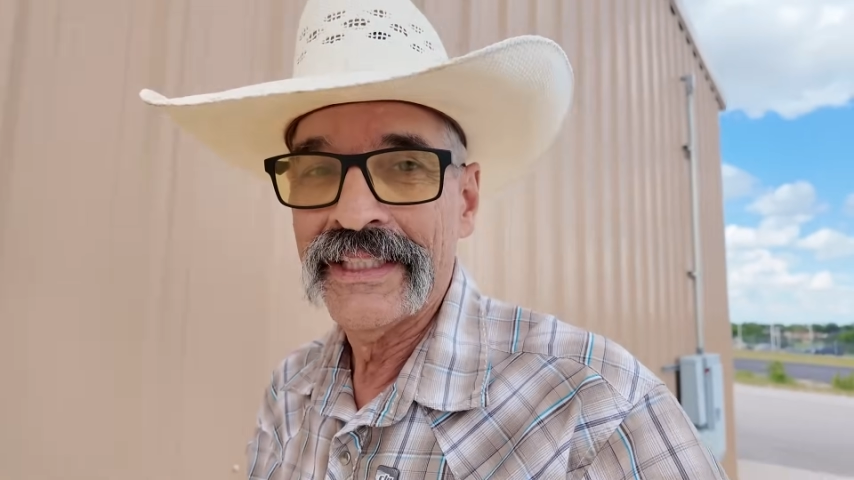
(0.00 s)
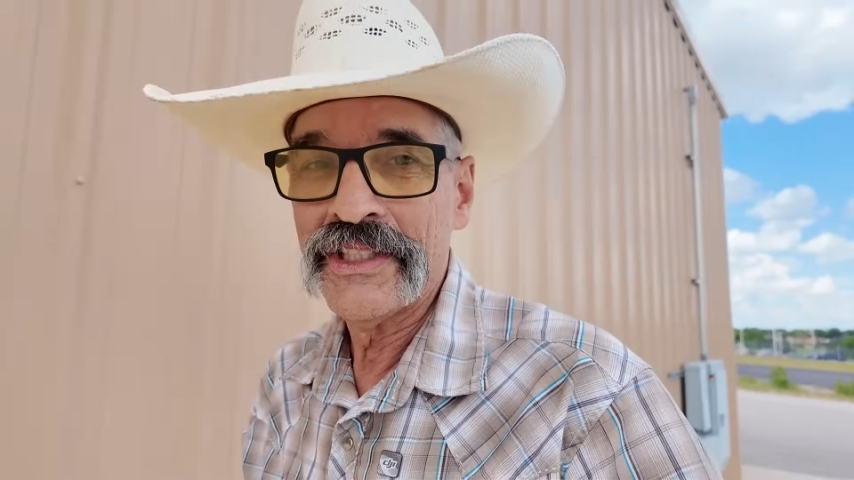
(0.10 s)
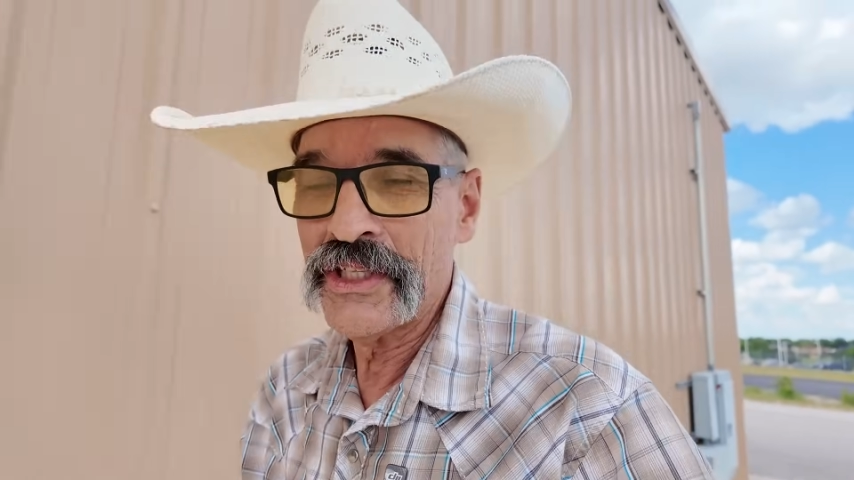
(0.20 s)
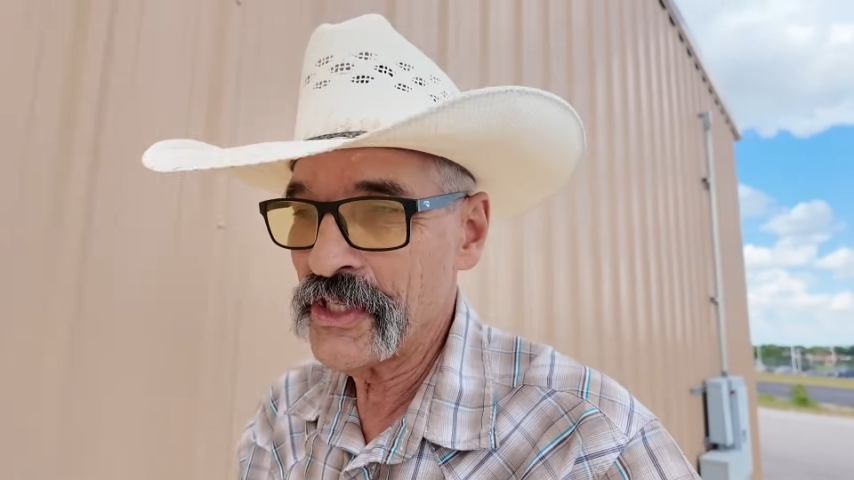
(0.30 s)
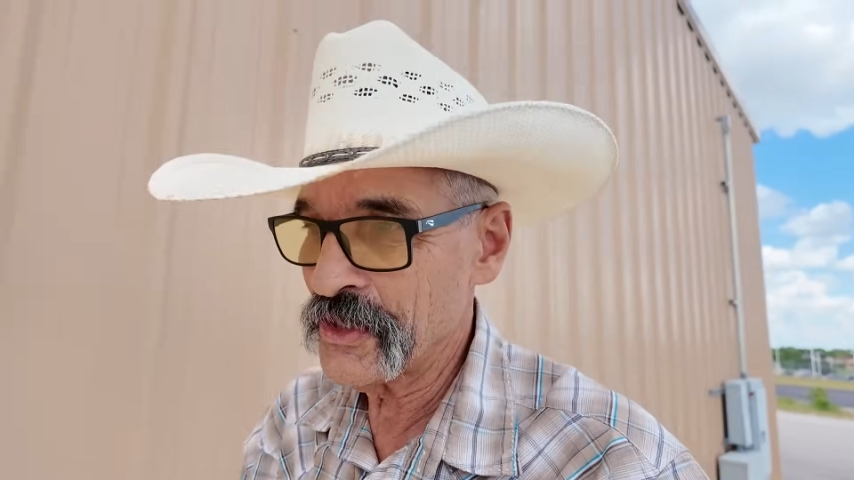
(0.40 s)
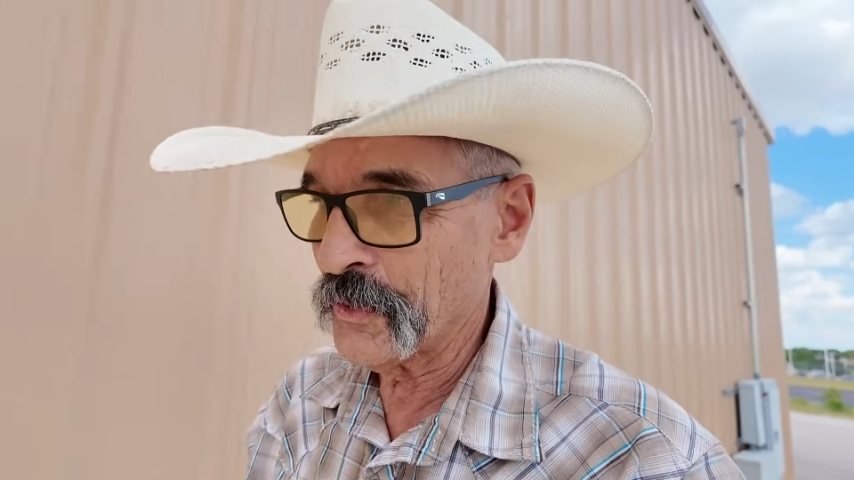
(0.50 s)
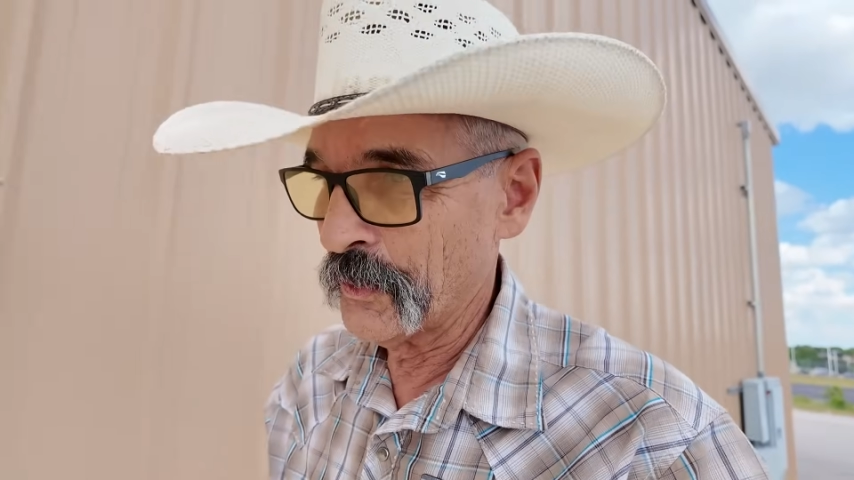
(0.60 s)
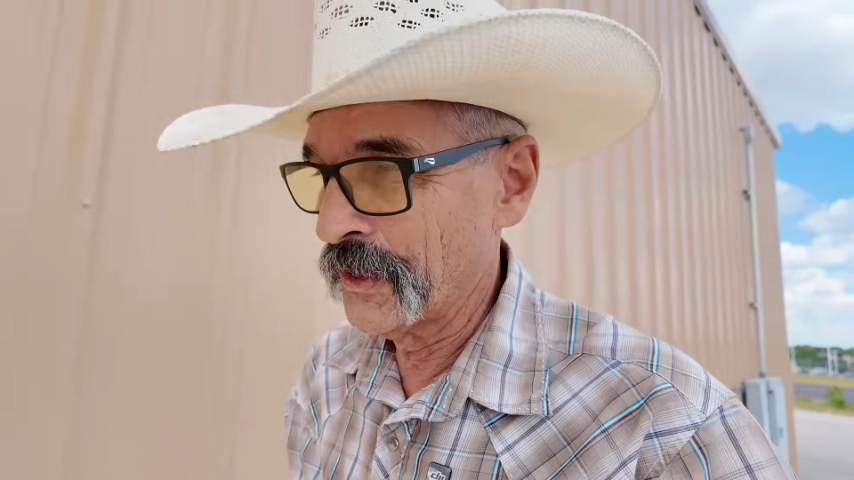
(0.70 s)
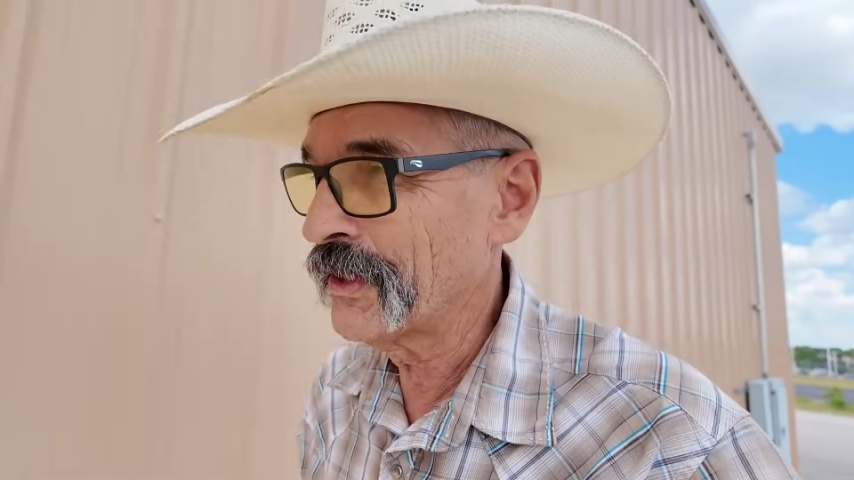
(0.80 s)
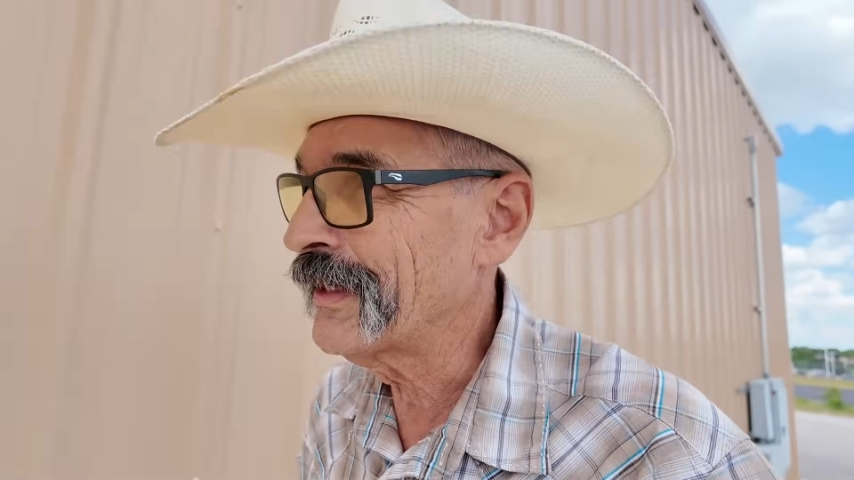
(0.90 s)
She's the
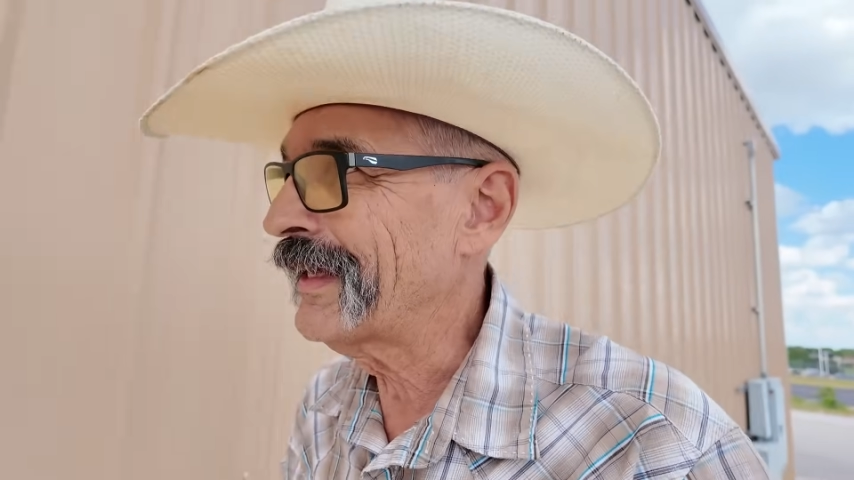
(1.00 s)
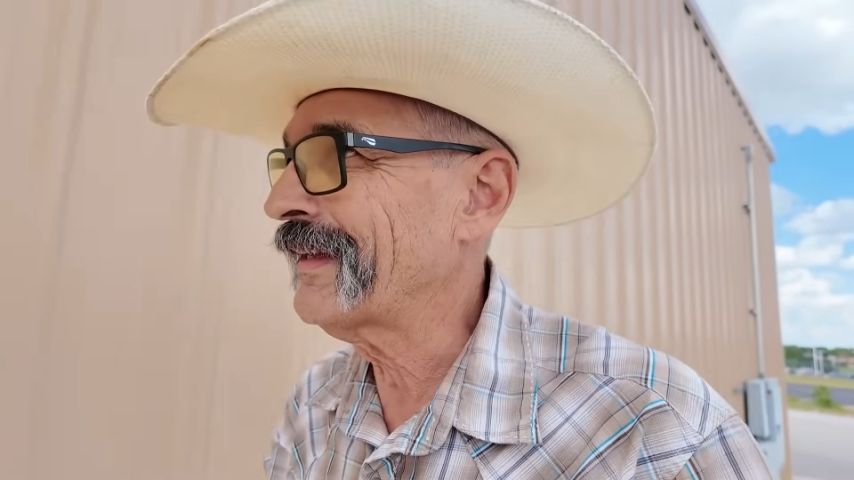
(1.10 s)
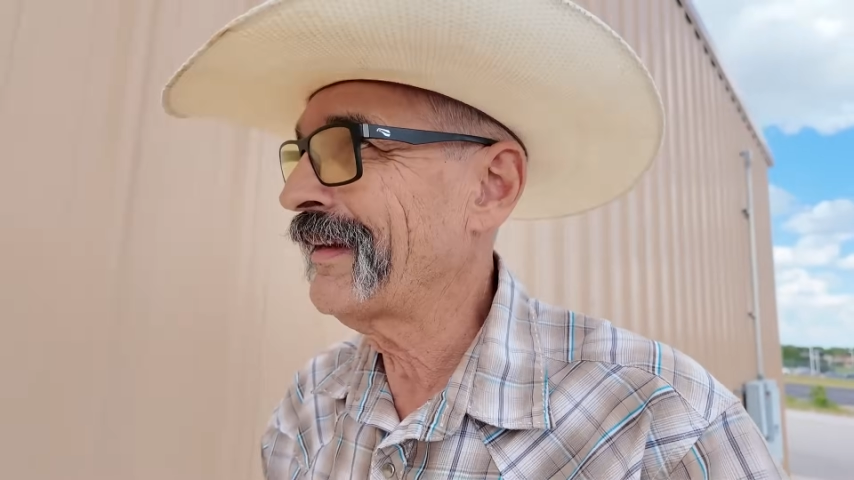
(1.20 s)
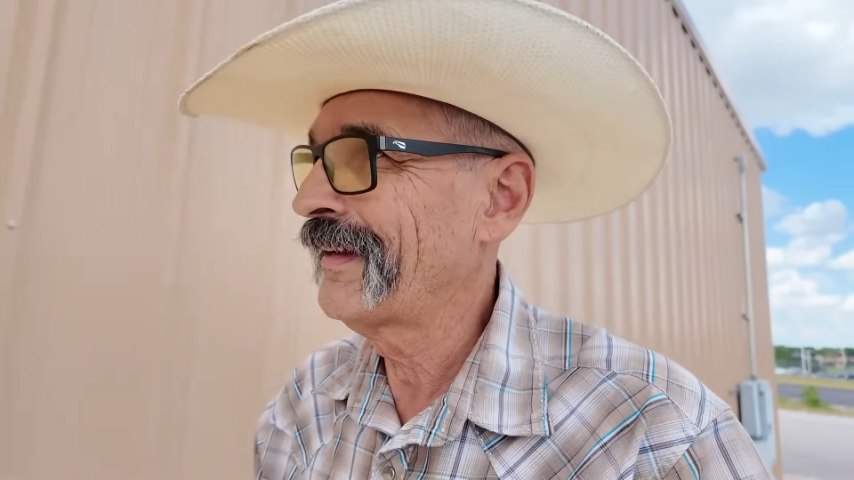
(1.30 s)
one that